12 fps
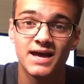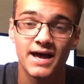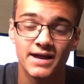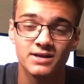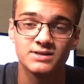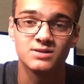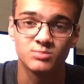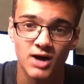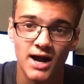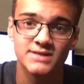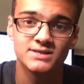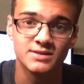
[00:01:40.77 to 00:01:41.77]
had a
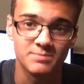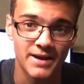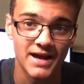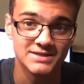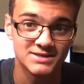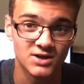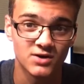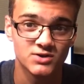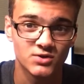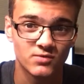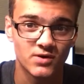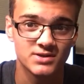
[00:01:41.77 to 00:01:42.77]
surprisingly bad start
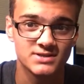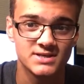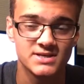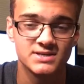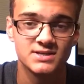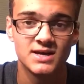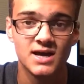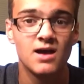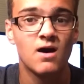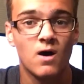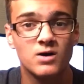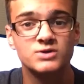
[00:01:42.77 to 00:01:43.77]
so far this season,
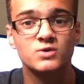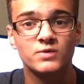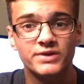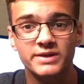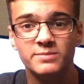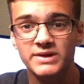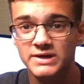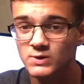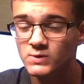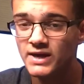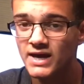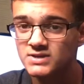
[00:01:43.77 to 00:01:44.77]
Arsenal did beat
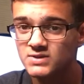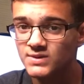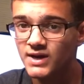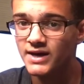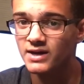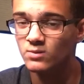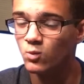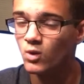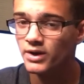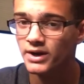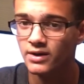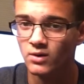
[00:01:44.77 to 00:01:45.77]
Newcastle United
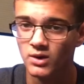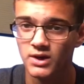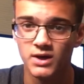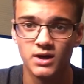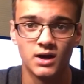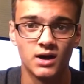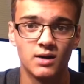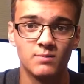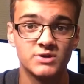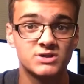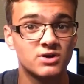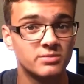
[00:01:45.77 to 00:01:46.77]
1-0.
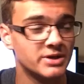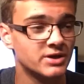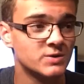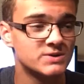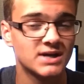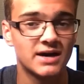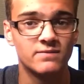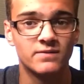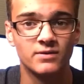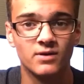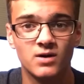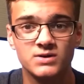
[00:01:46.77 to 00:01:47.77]
This could be a good sign
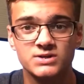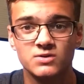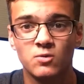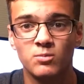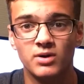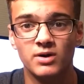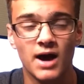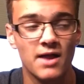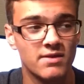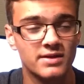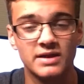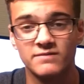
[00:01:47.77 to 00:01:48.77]
for Arsenal, but I
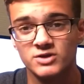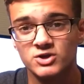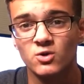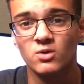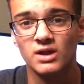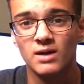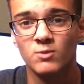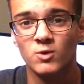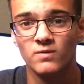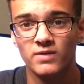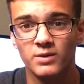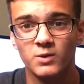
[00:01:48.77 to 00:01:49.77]
think they have to show a lot more
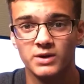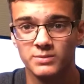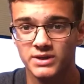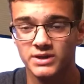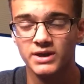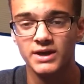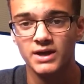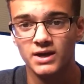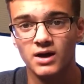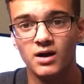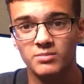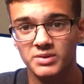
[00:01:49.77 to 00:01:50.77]
if they want to be
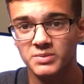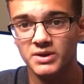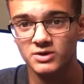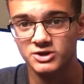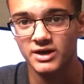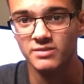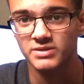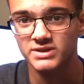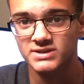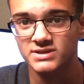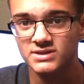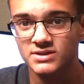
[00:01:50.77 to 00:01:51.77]
BPL
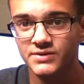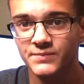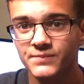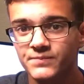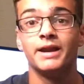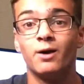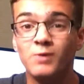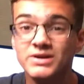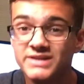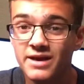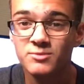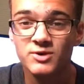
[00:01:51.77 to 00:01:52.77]
champions this year. Now
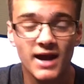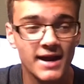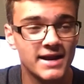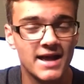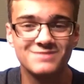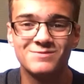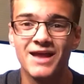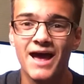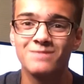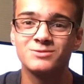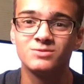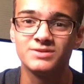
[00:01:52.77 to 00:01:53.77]
West Ham United has been
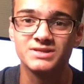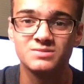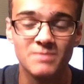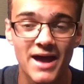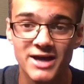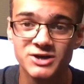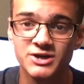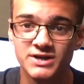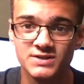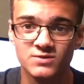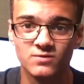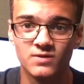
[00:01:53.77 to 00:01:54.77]
absolutely smashing
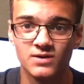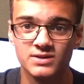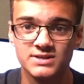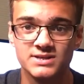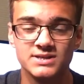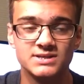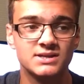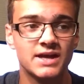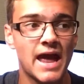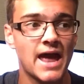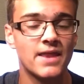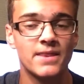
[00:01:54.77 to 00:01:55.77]
it so far this season,
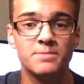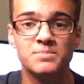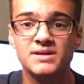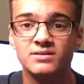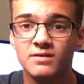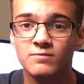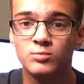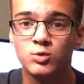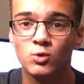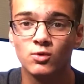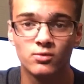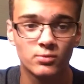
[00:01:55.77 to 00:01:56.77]
and they beat
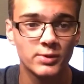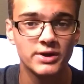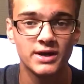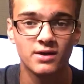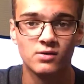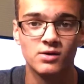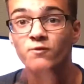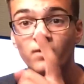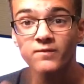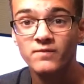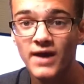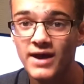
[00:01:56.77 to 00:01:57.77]
Liverpool 3-0.
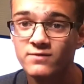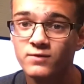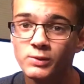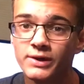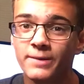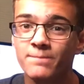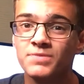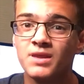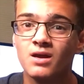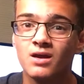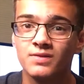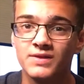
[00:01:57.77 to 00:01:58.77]
Fun fact for you,
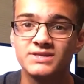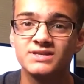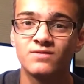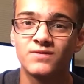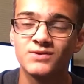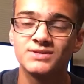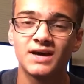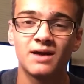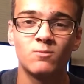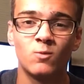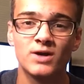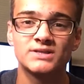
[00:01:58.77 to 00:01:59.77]
this is the first
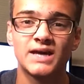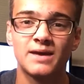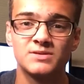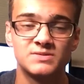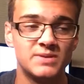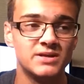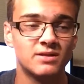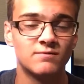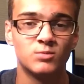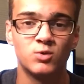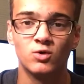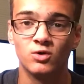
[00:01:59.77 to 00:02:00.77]
time West Ham has beat
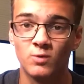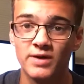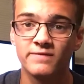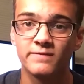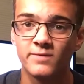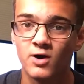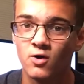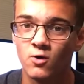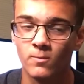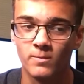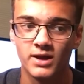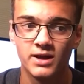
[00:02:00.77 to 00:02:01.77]
Liverpool away from
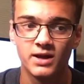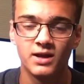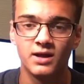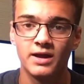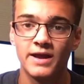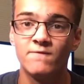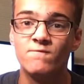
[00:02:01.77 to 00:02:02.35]
home in